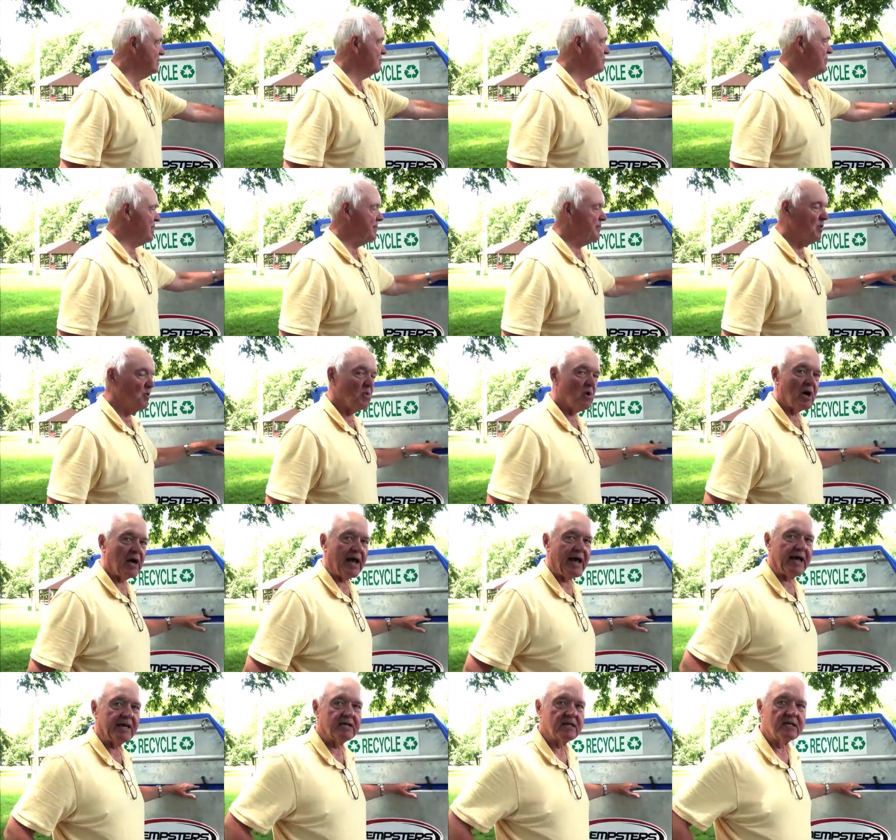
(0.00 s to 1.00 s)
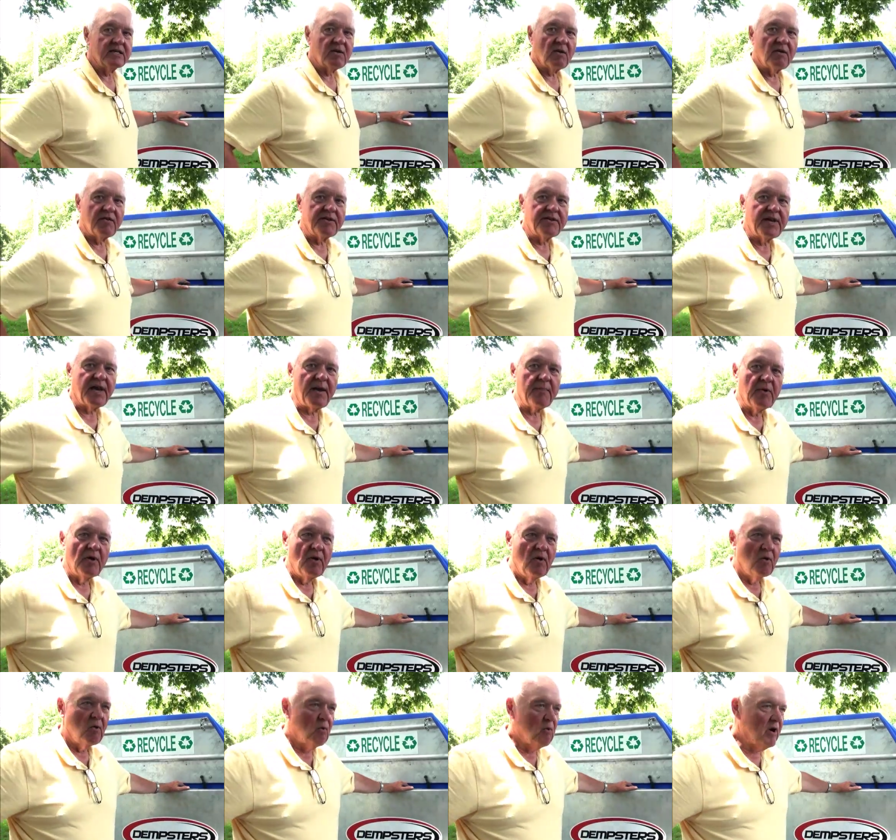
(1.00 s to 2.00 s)
People will ask us all the time,
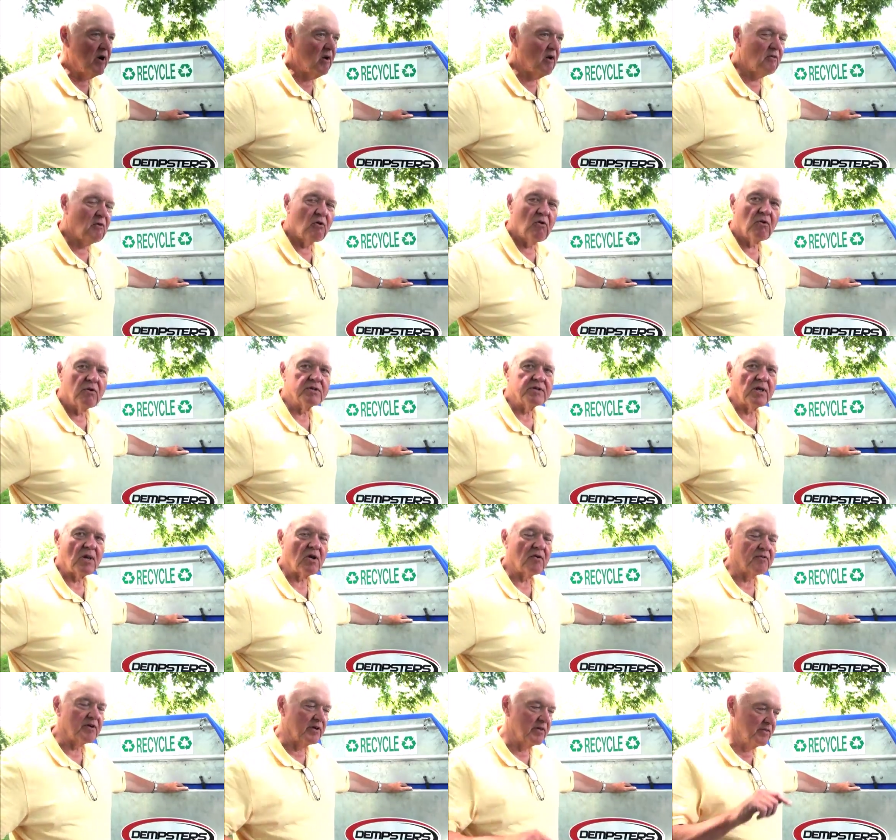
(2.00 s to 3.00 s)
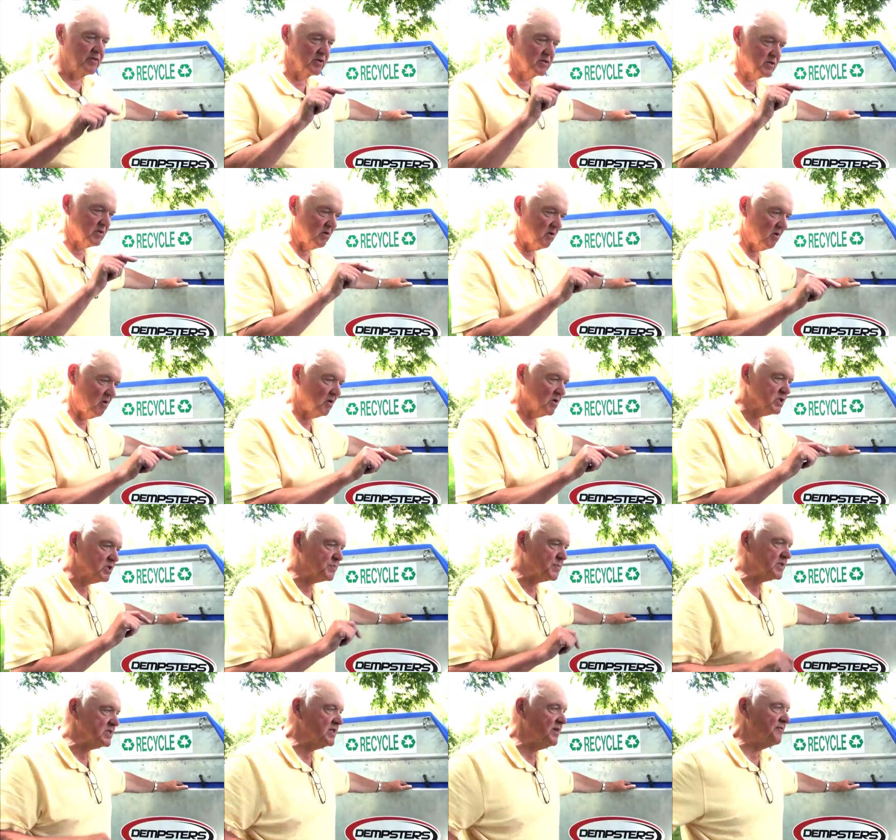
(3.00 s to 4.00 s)
why are the holes all over? Those are all
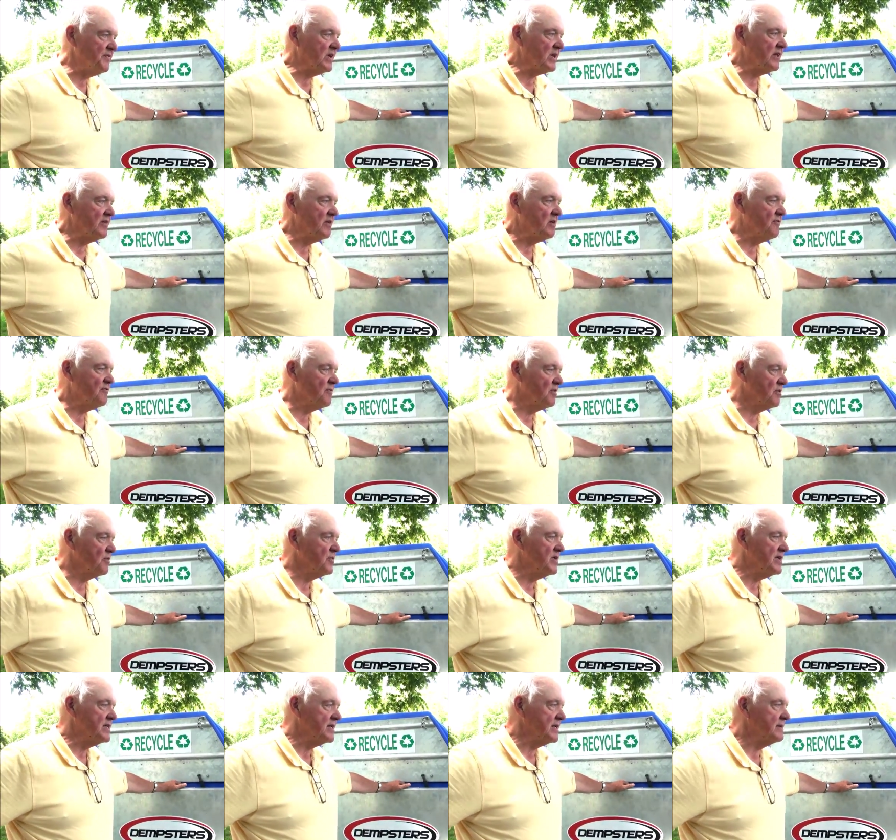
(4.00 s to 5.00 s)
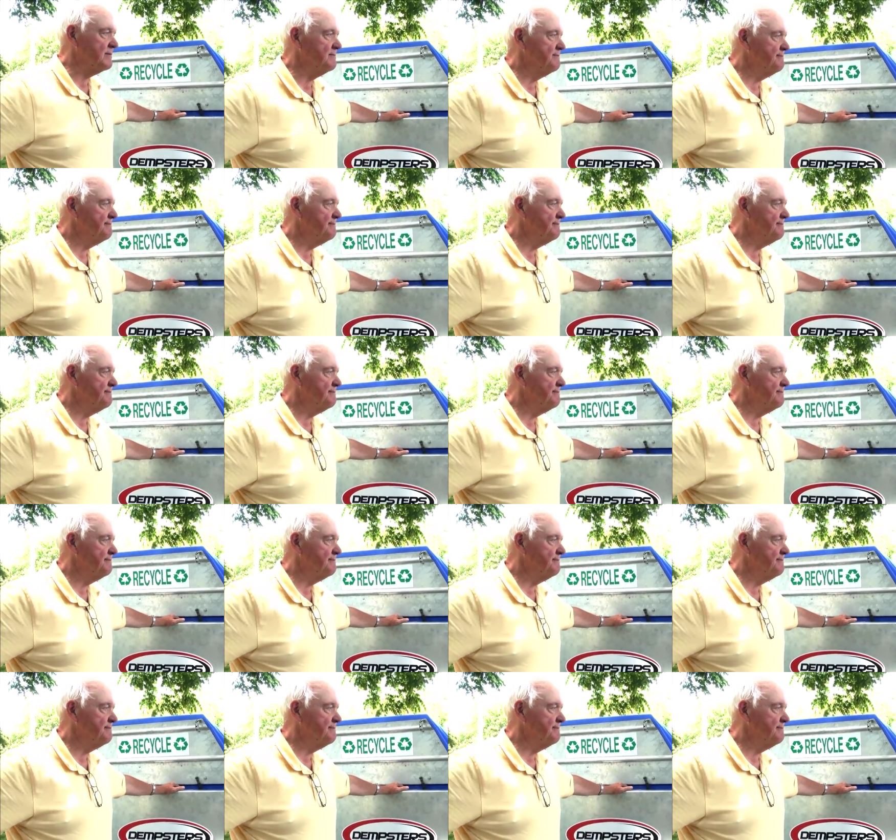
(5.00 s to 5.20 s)
specifically there for a reason.